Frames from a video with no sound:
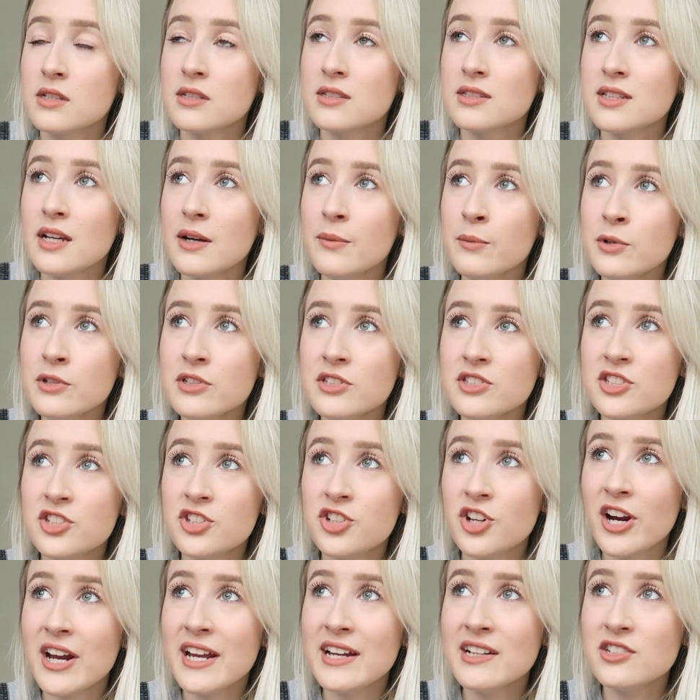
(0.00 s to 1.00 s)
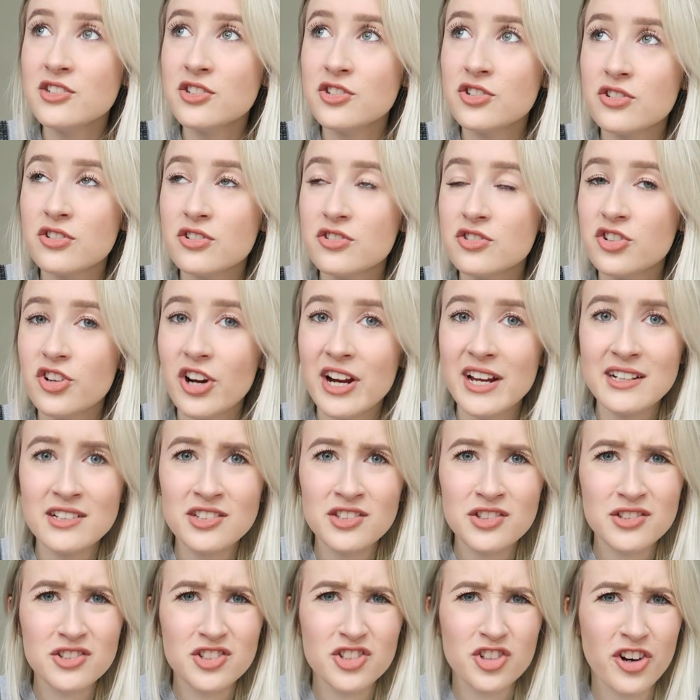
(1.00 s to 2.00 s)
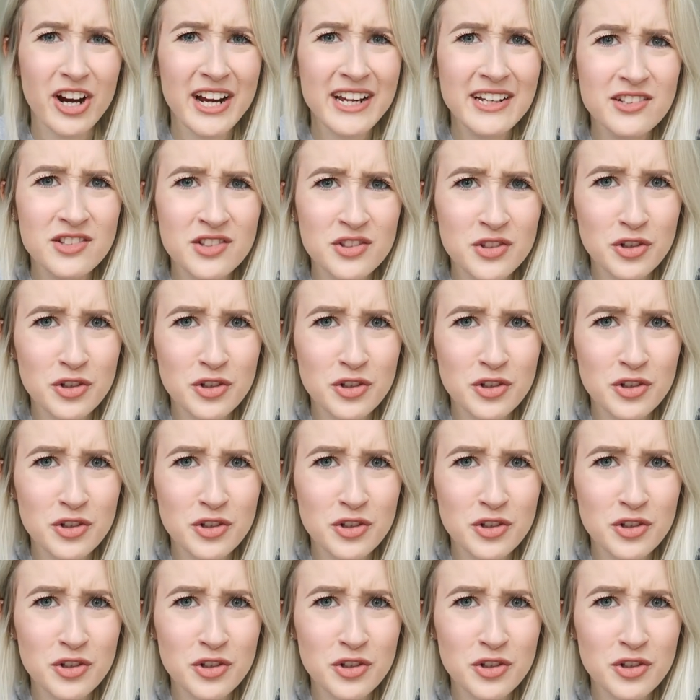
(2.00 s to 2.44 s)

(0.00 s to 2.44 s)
Someone's train, tra trains, train